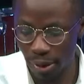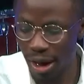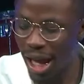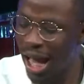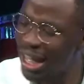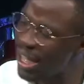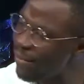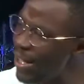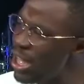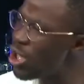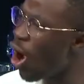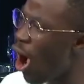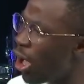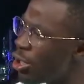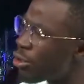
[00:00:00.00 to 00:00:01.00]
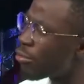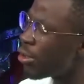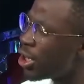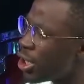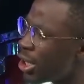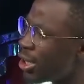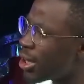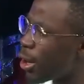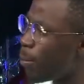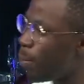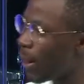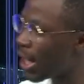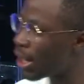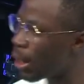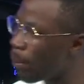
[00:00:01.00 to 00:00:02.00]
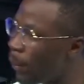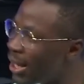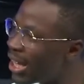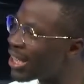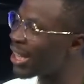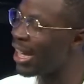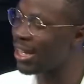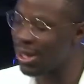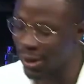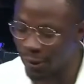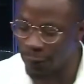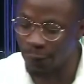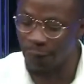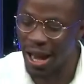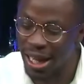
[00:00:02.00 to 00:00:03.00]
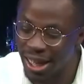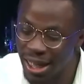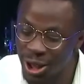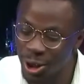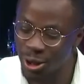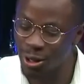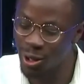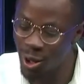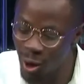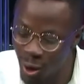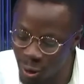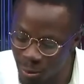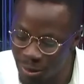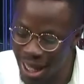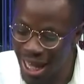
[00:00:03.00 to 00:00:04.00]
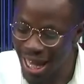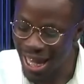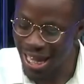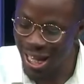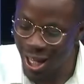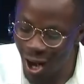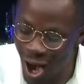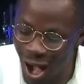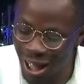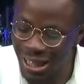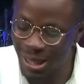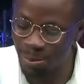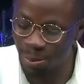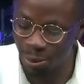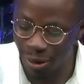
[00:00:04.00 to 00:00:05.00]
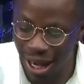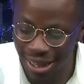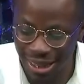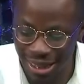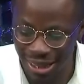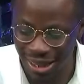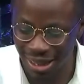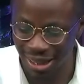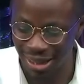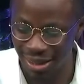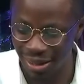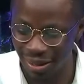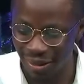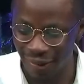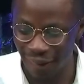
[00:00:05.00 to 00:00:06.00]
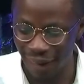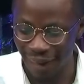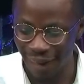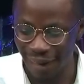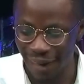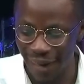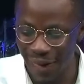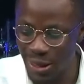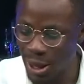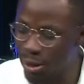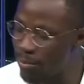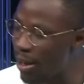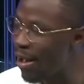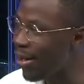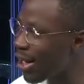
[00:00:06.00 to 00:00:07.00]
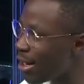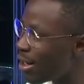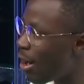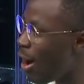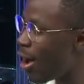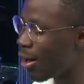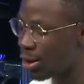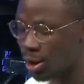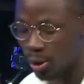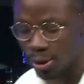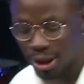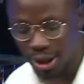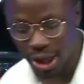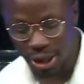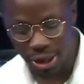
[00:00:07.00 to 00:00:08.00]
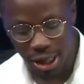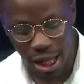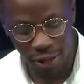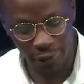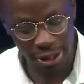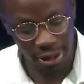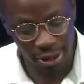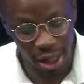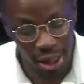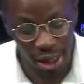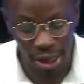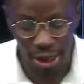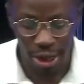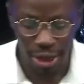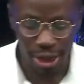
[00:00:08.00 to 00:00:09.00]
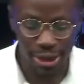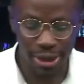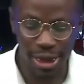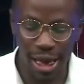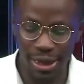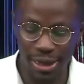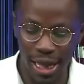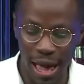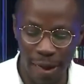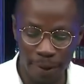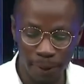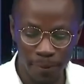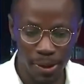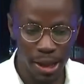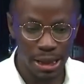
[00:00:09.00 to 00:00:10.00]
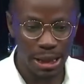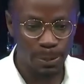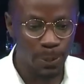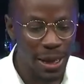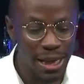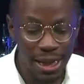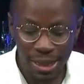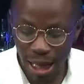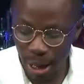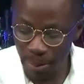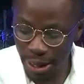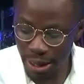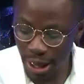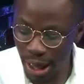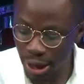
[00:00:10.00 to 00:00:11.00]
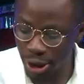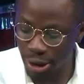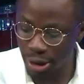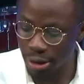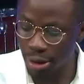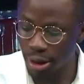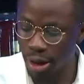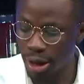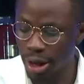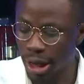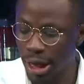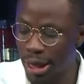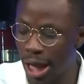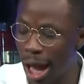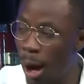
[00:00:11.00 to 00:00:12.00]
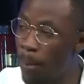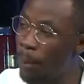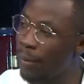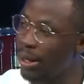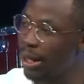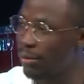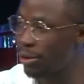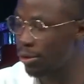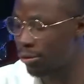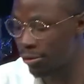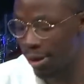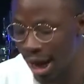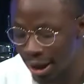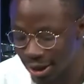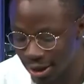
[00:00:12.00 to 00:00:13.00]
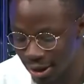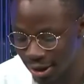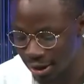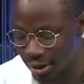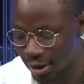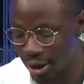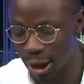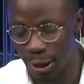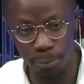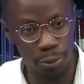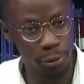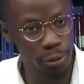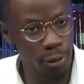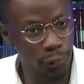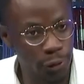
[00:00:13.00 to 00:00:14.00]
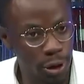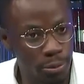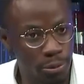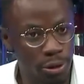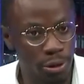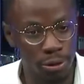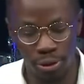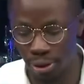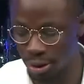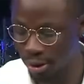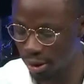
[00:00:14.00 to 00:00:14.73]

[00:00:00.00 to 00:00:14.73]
And even non Christians are picking up on this idea of finding shalom in God's presence. The American Heart Association have a study that says that spending time in nature can help relieve stress, improve your mood